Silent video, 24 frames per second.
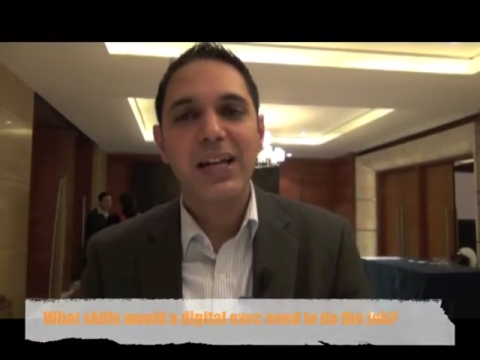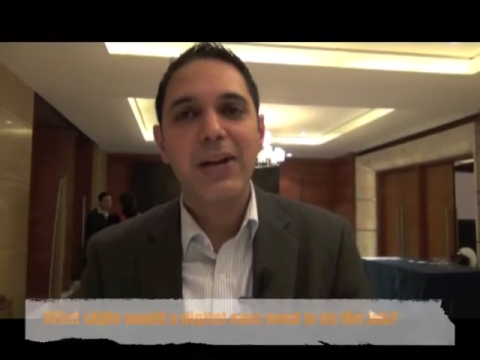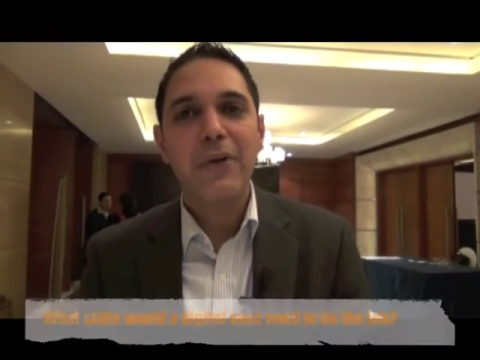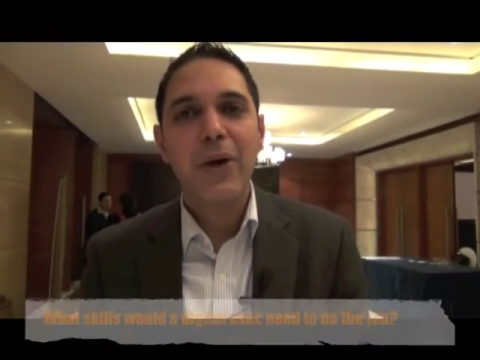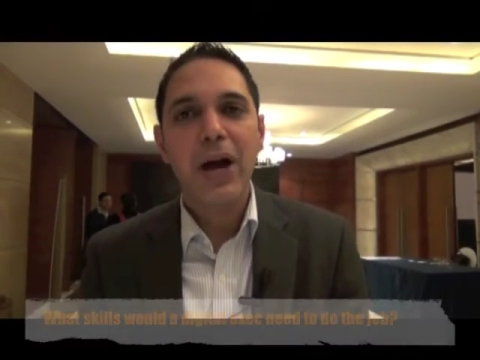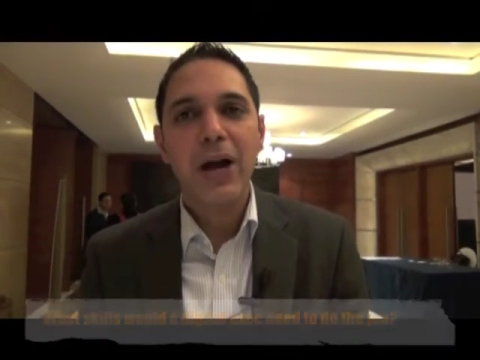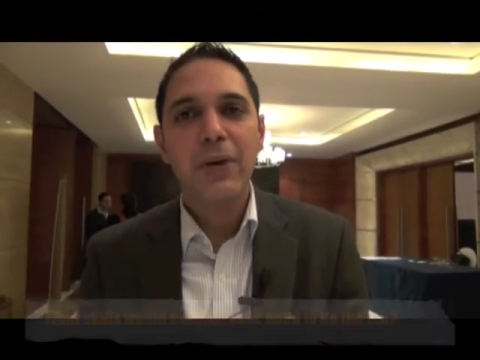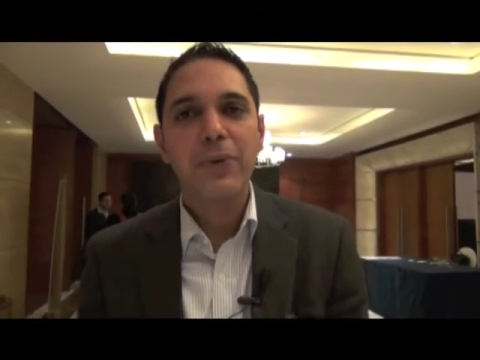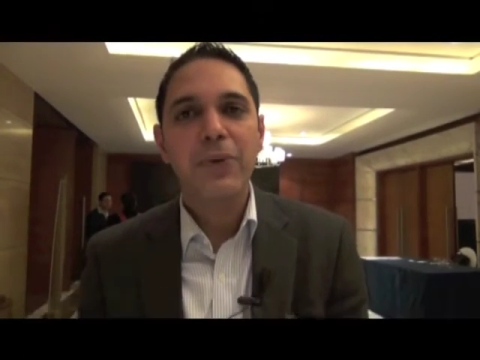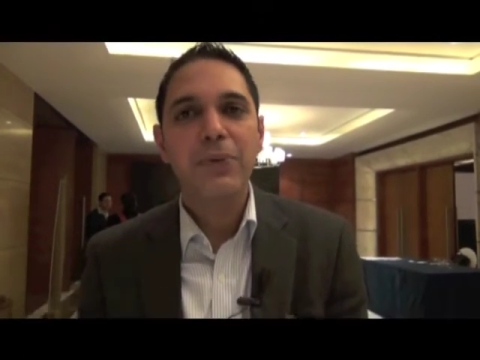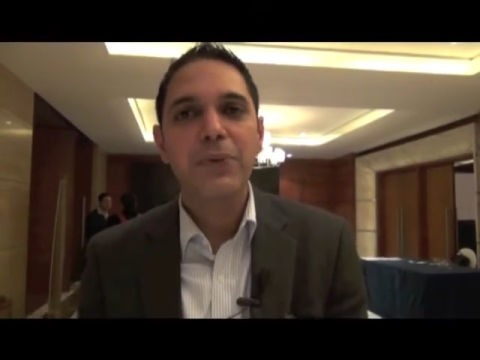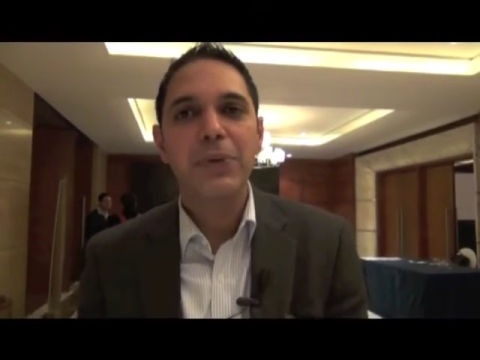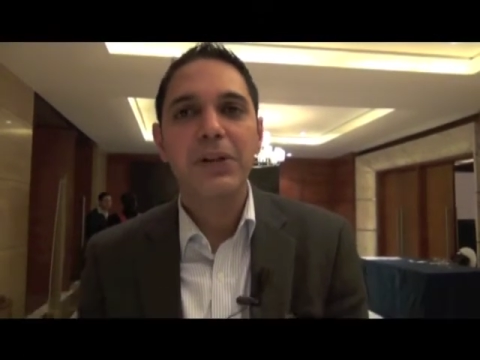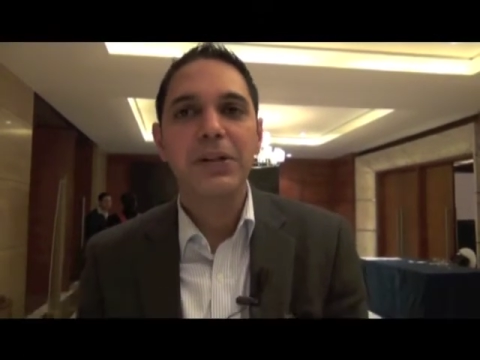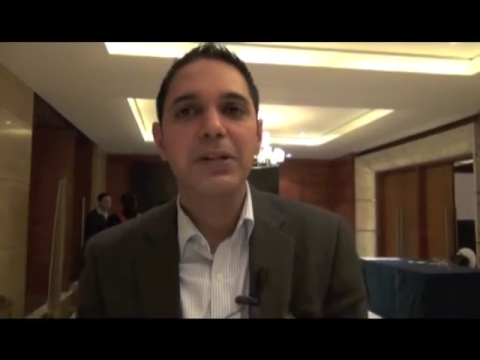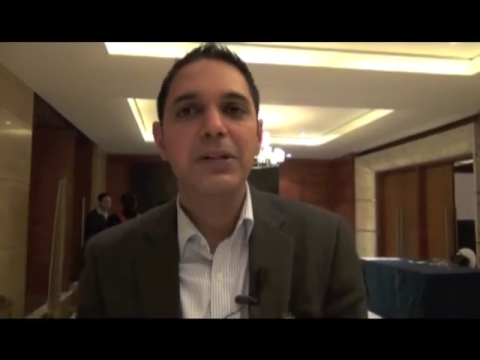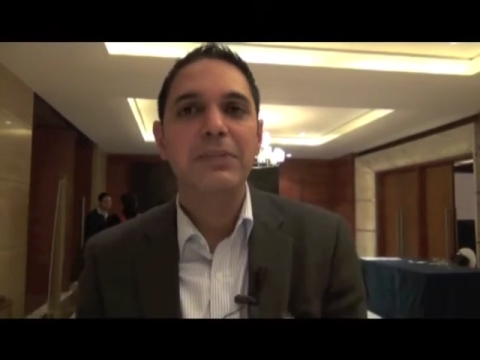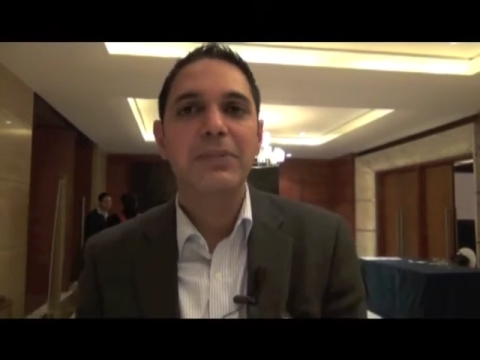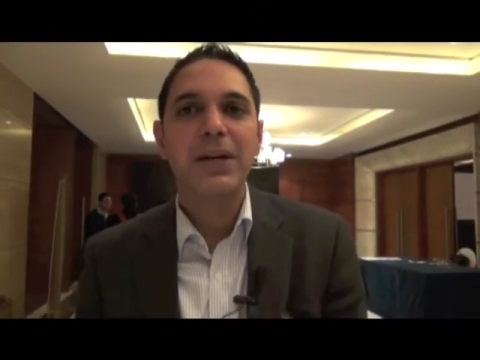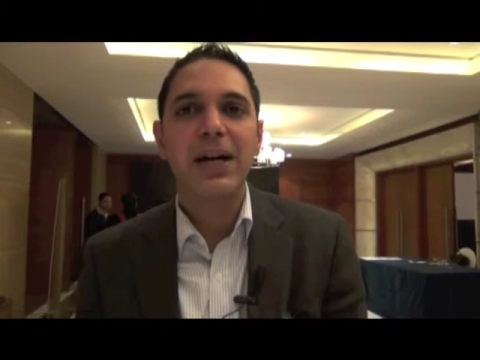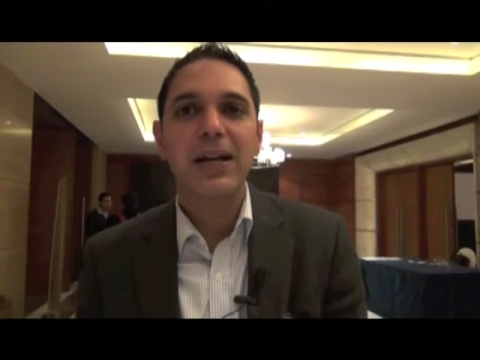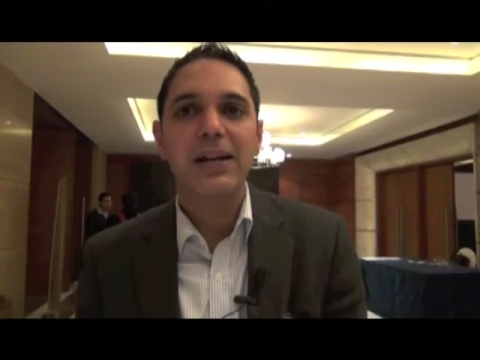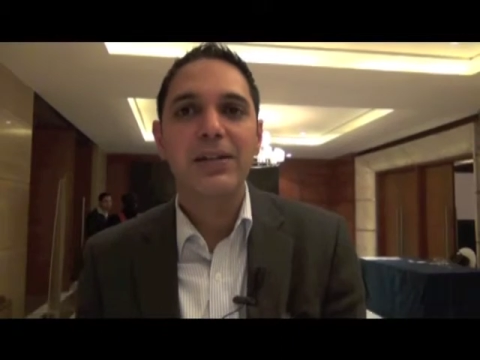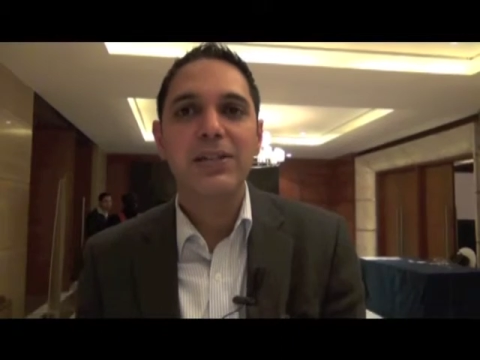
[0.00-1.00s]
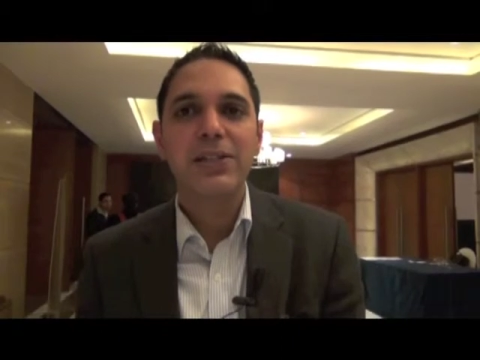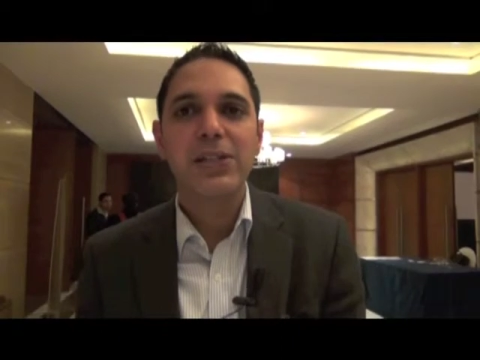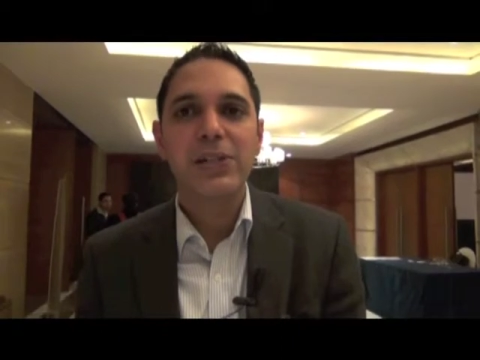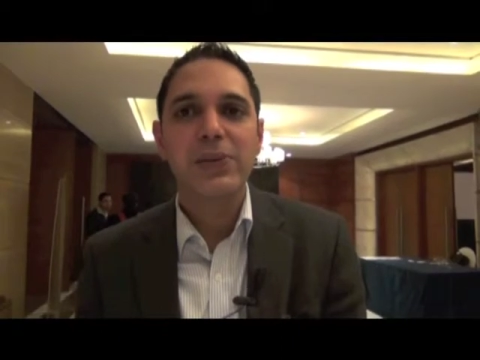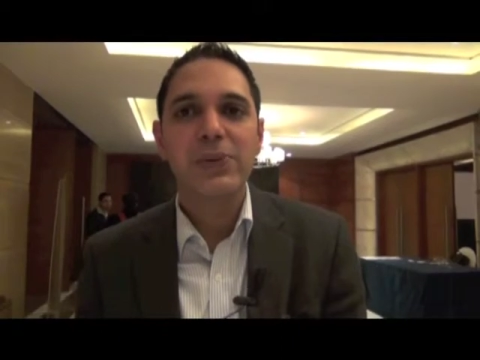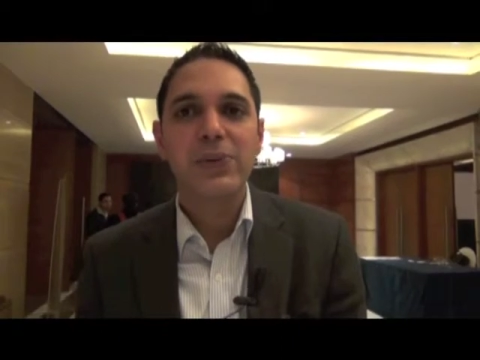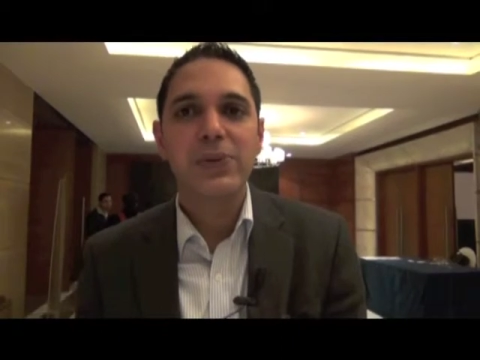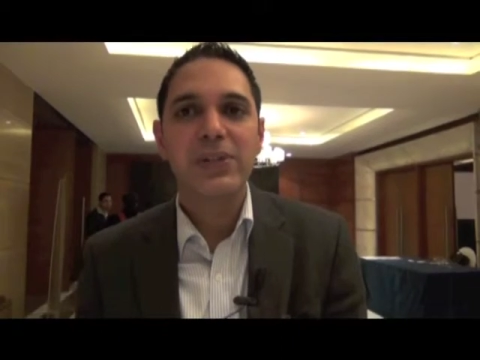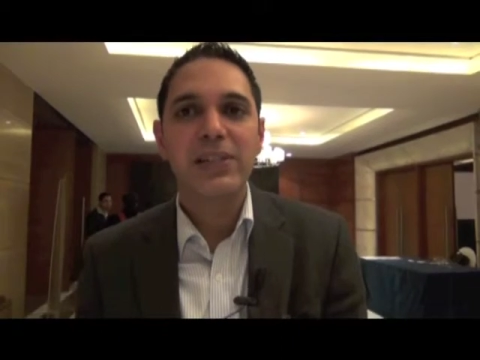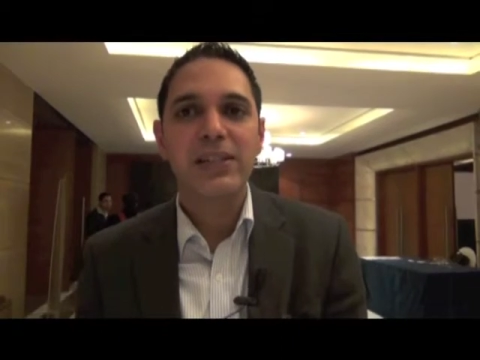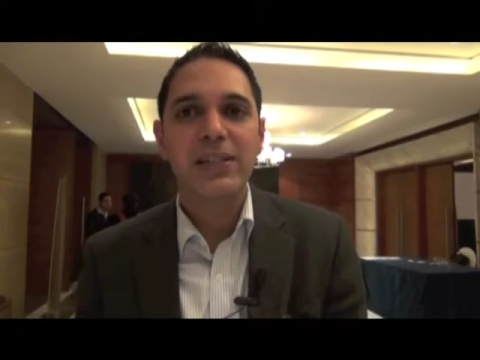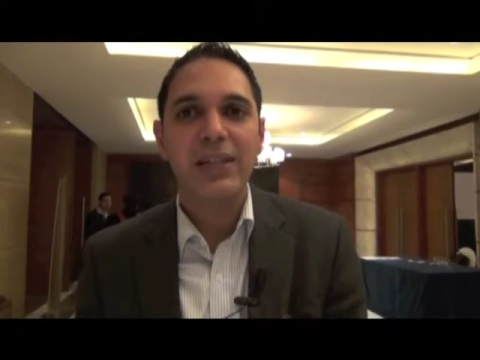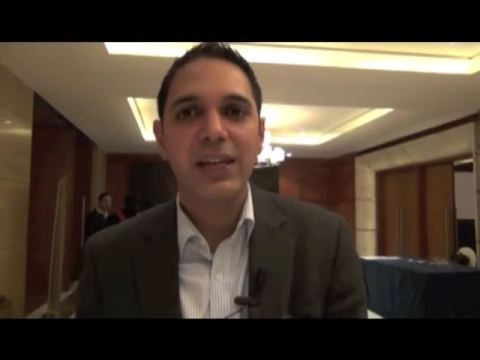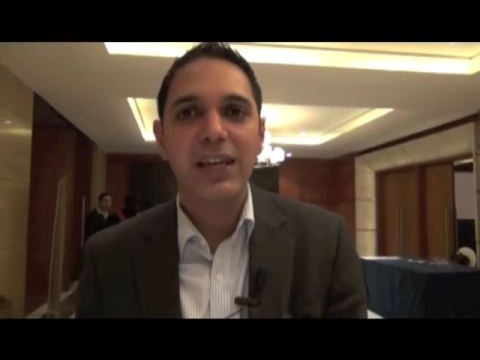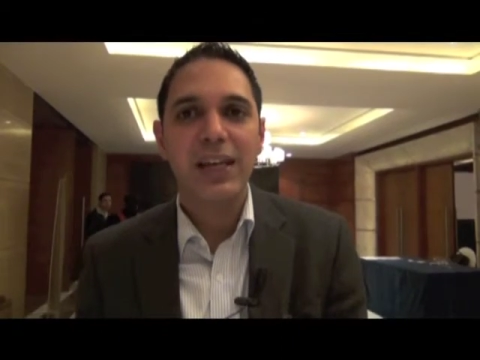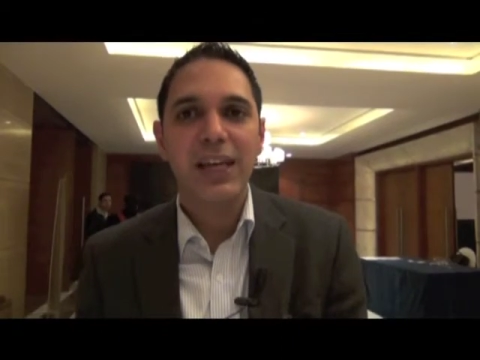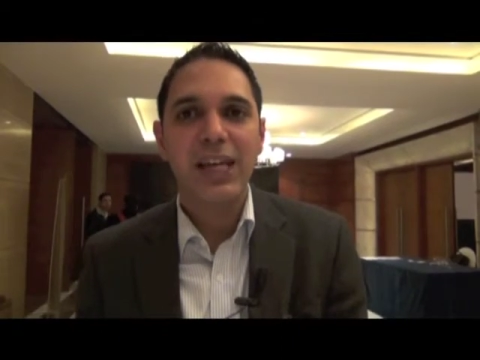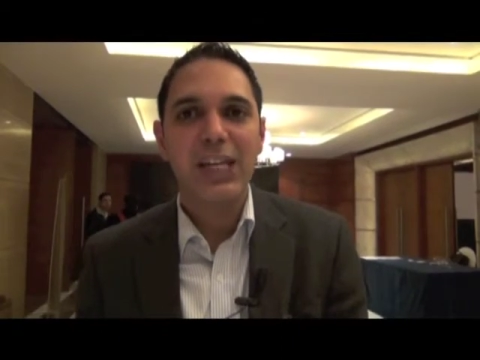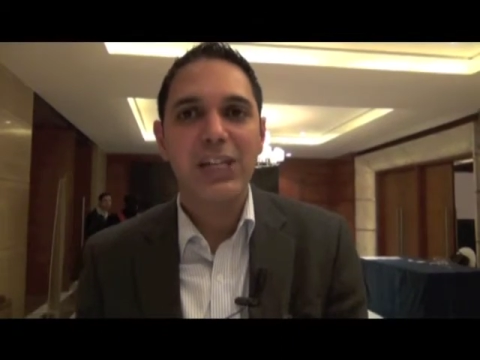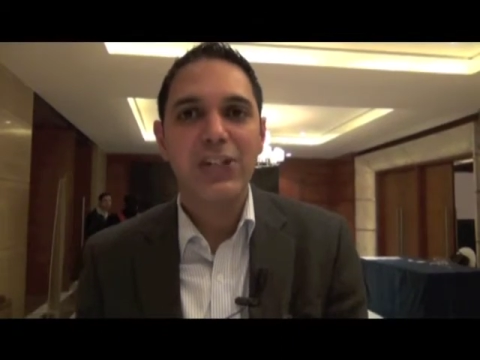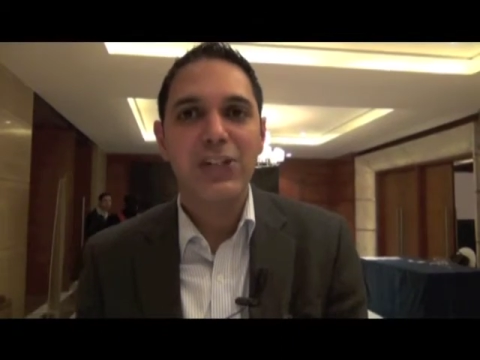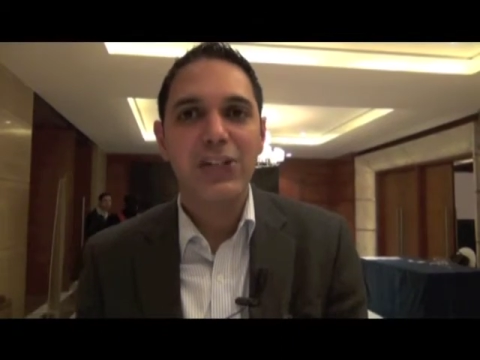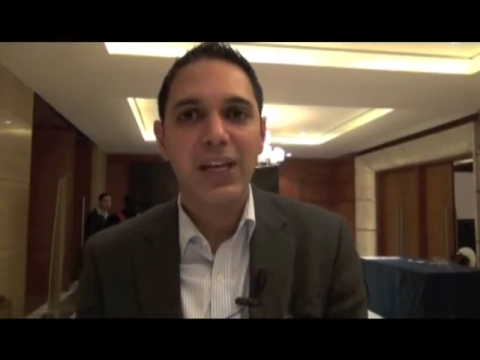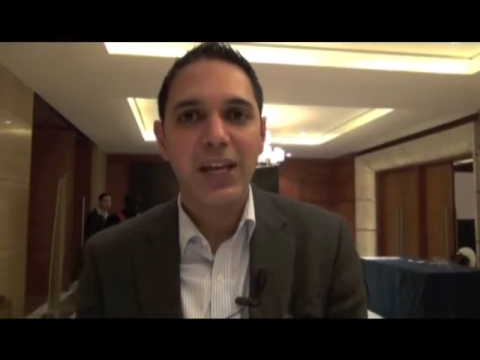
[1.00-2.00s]
I would want a manager who is
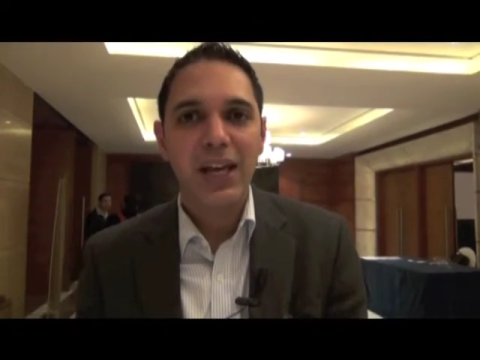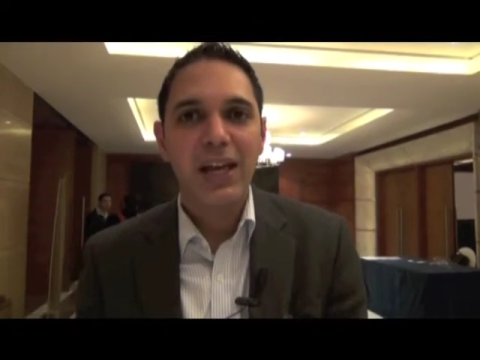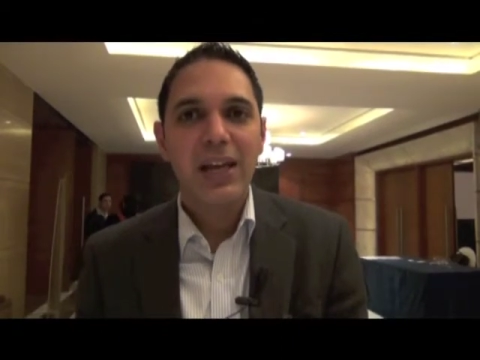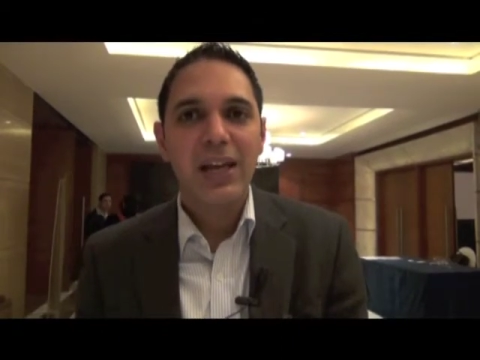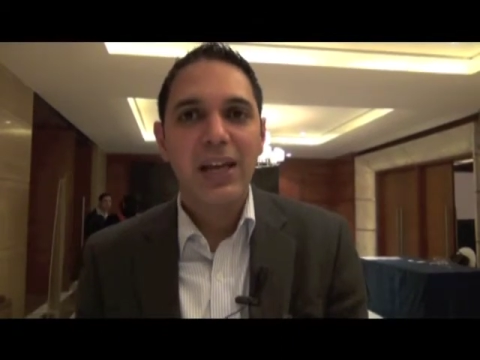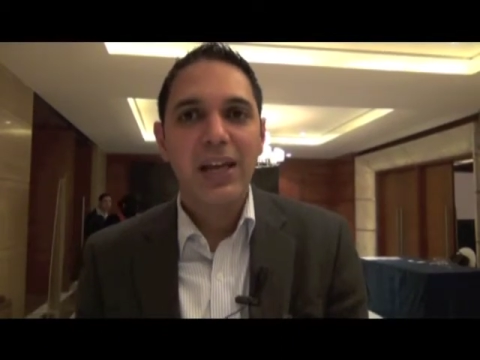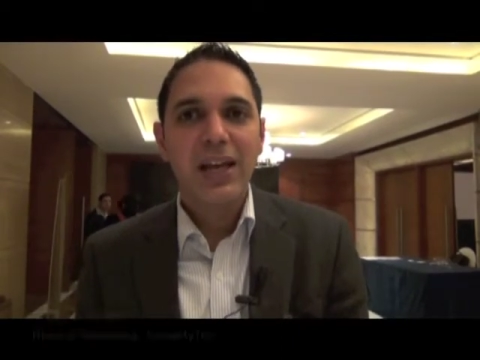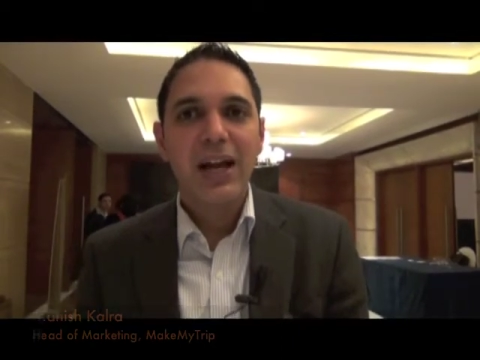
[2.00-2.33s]
engaging.